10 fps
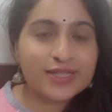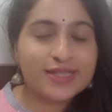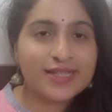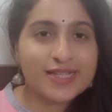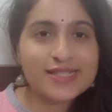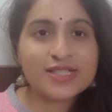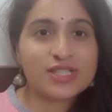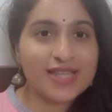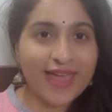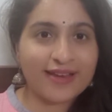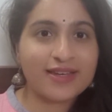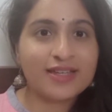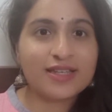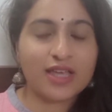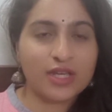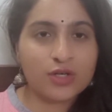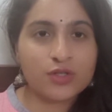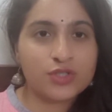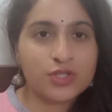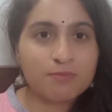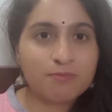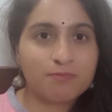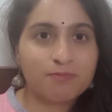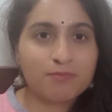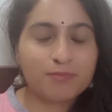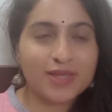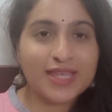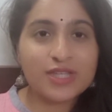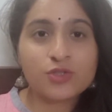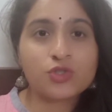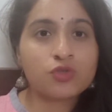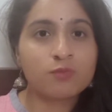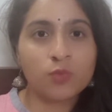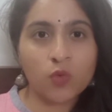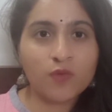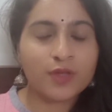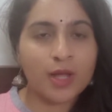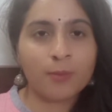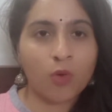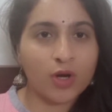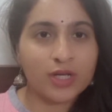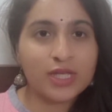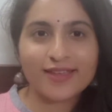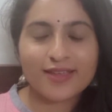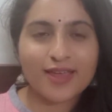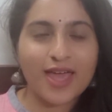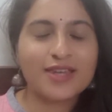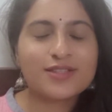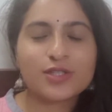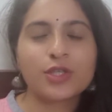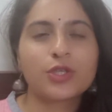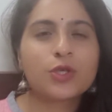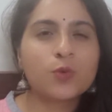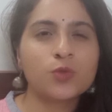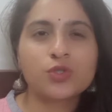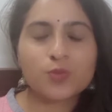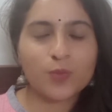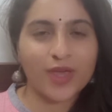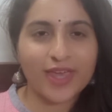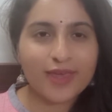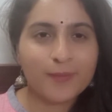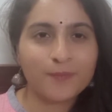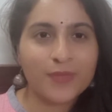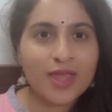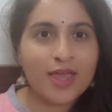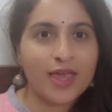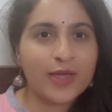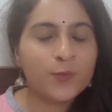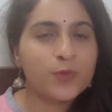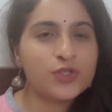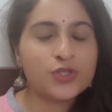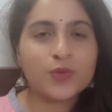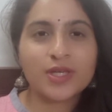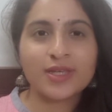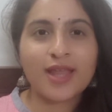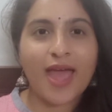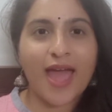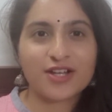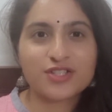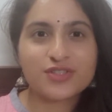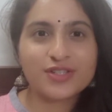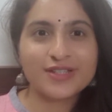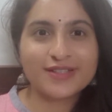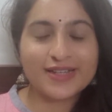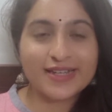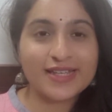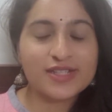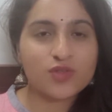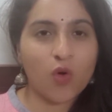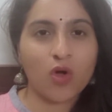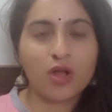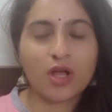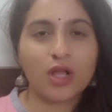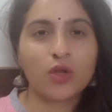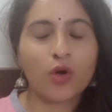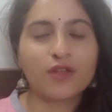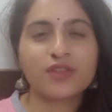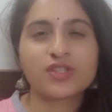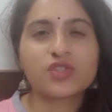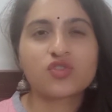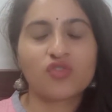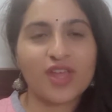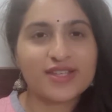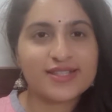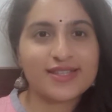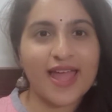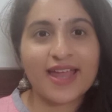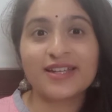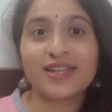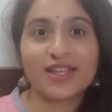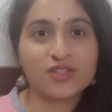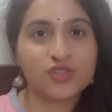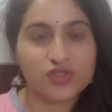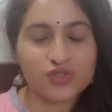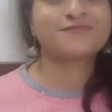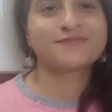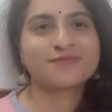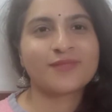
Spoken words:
this stagnant energy begins to move in our body, and it's a huge way in which you can actually release a lot of your stress and tensions.